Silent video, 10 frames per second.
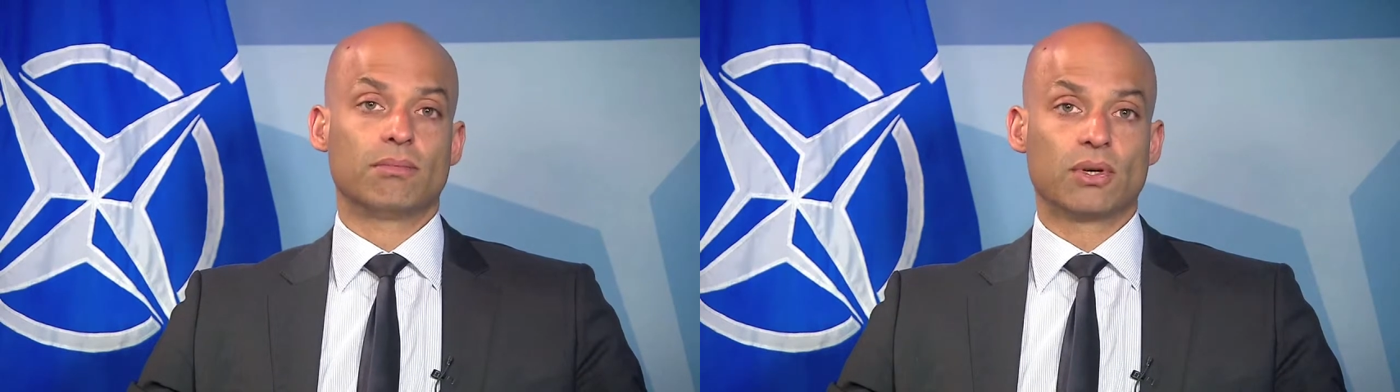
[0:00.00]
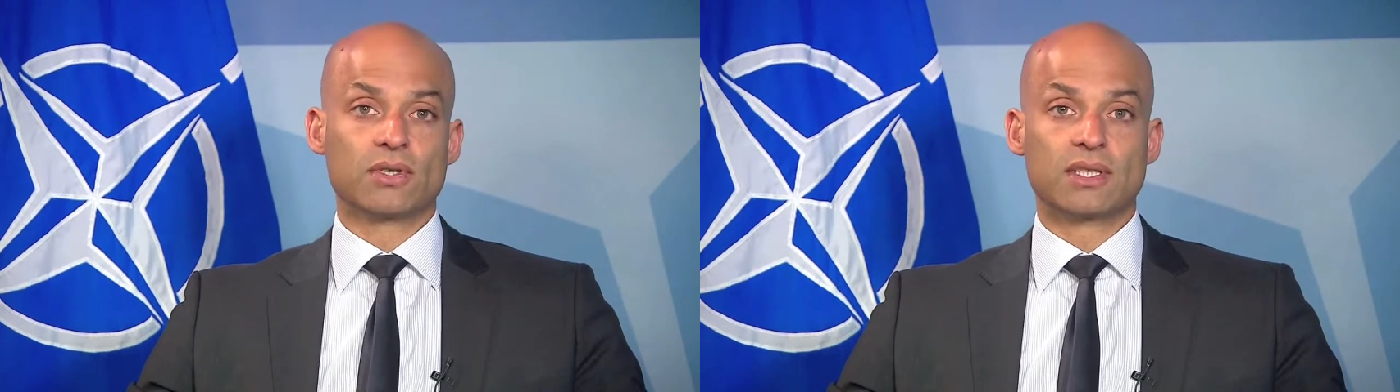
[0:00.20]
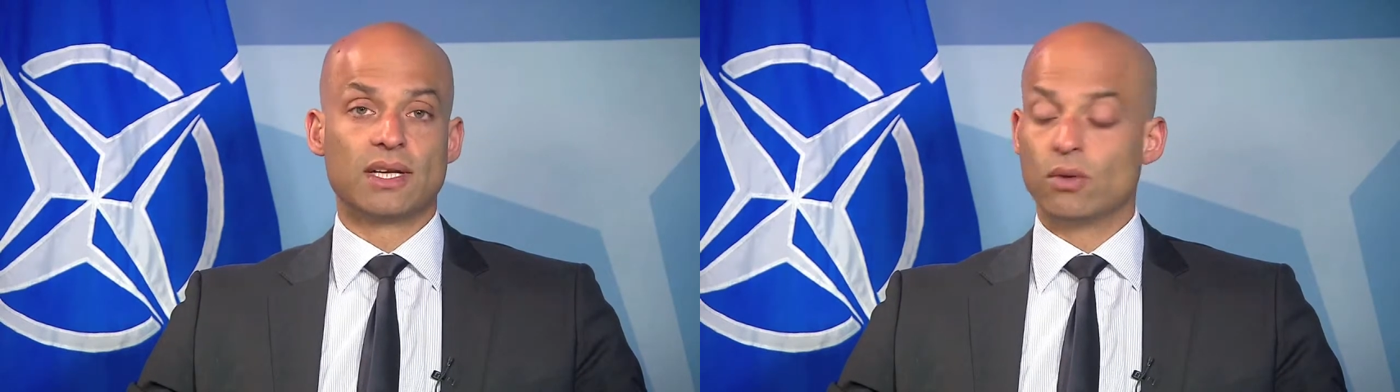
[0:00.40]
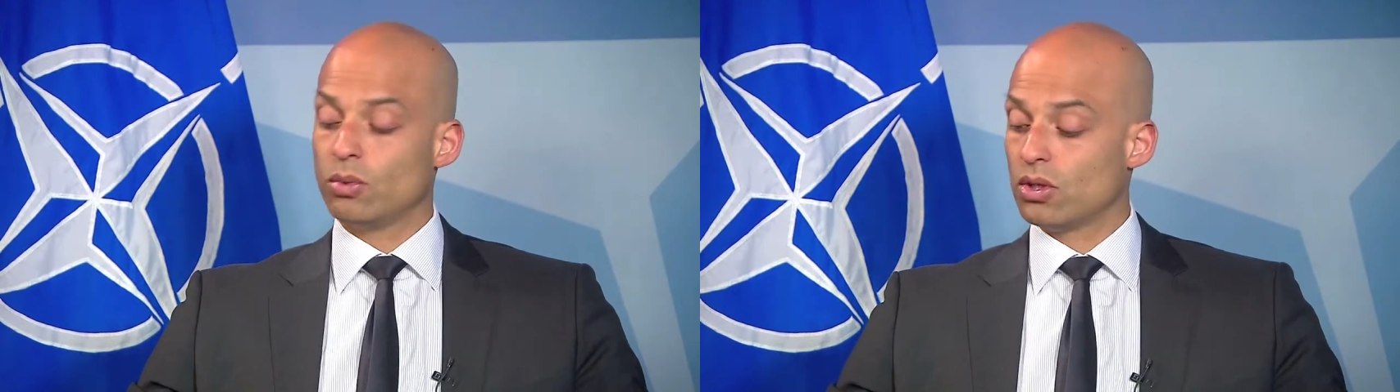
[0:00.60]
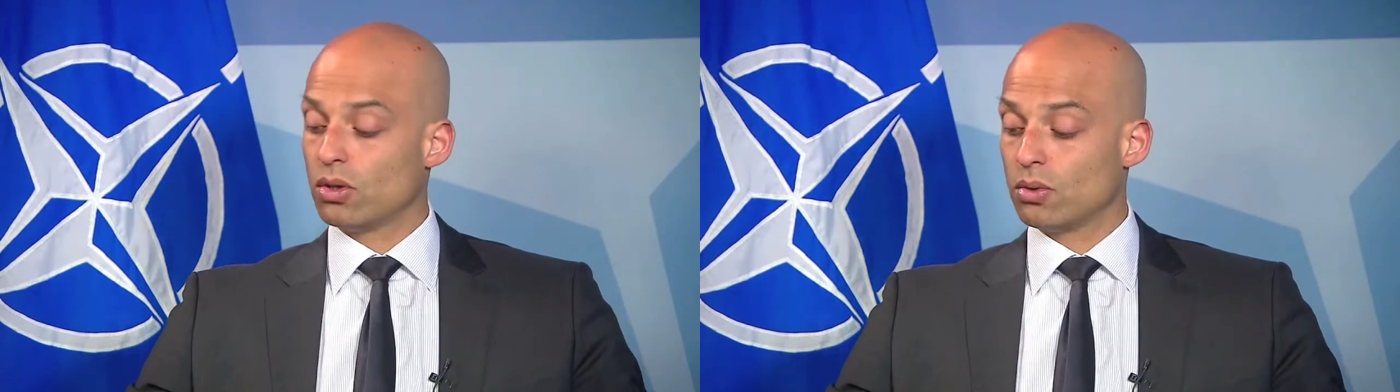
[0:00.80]
personnel
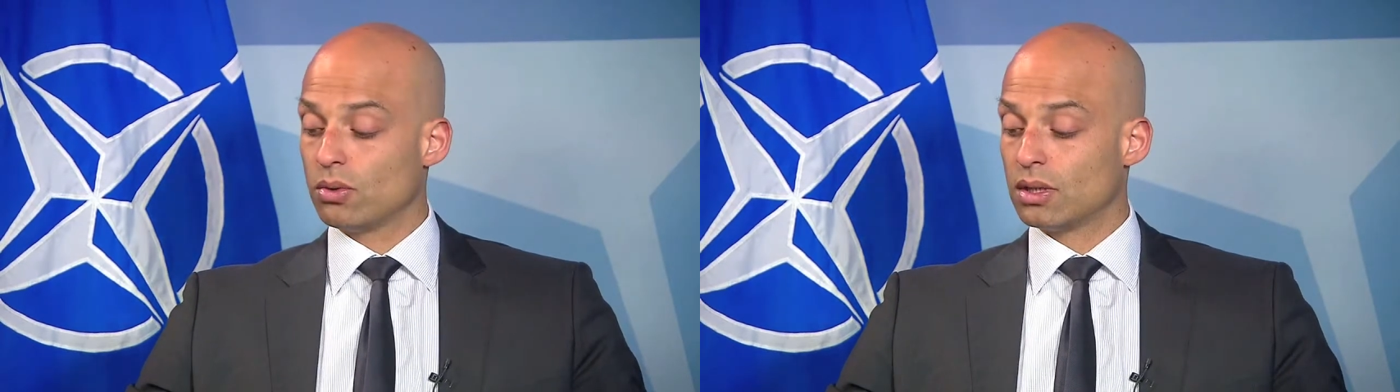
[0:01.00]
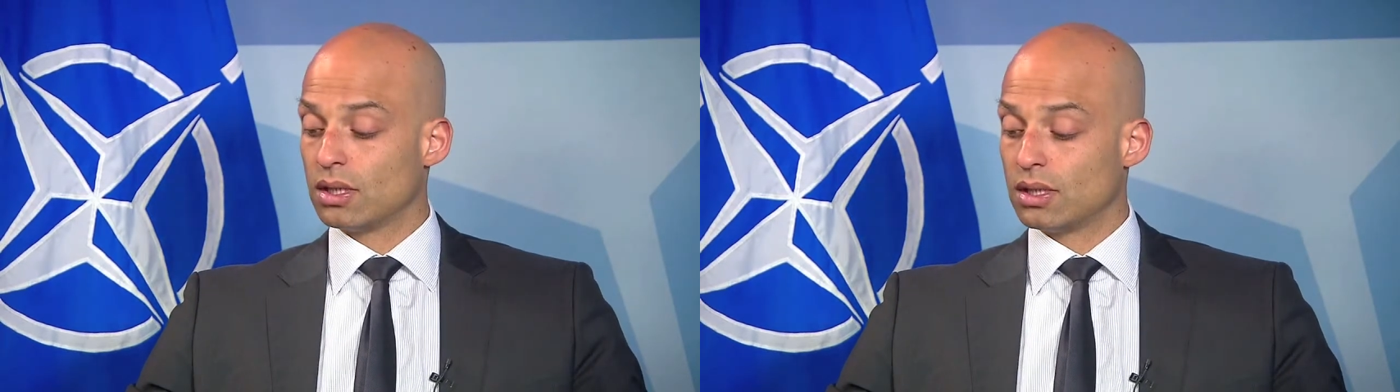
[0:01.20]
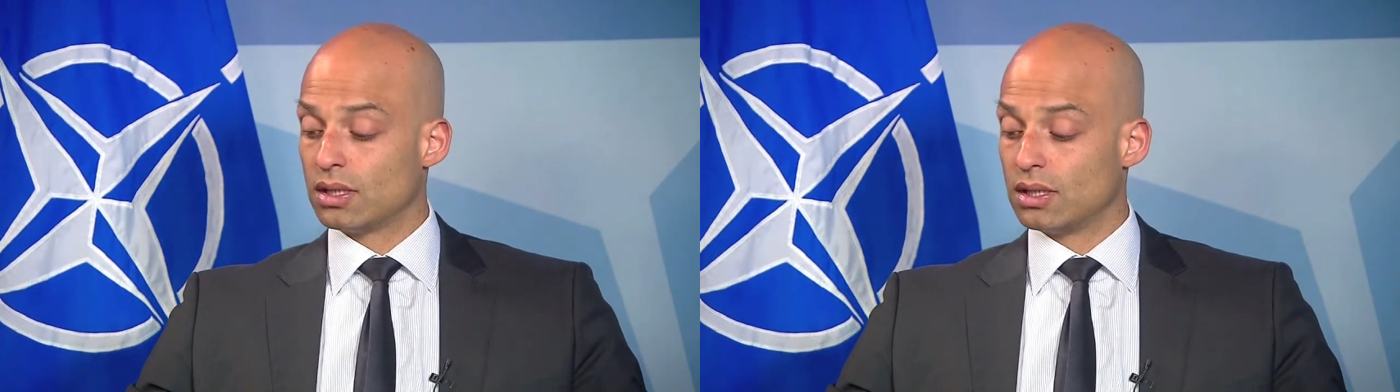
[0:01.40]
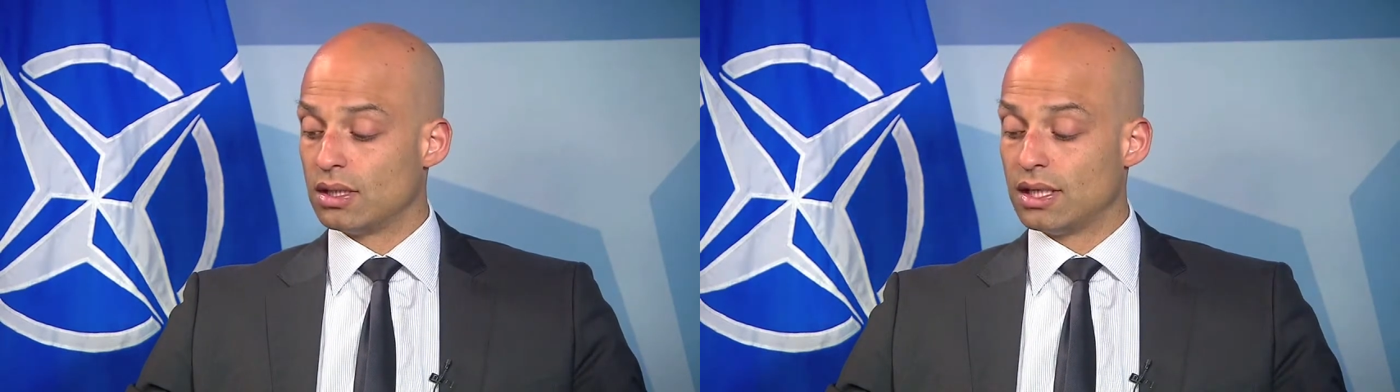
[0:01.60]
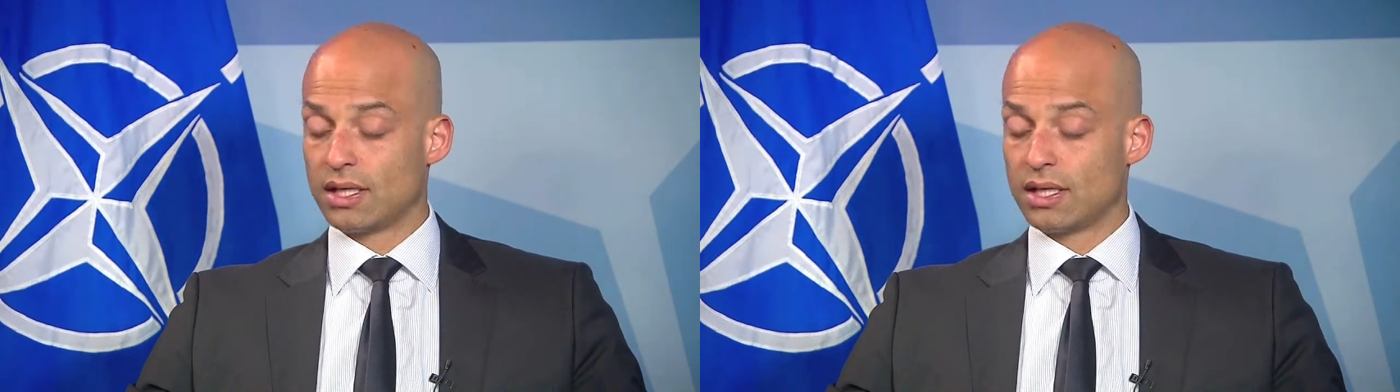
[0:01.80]
would go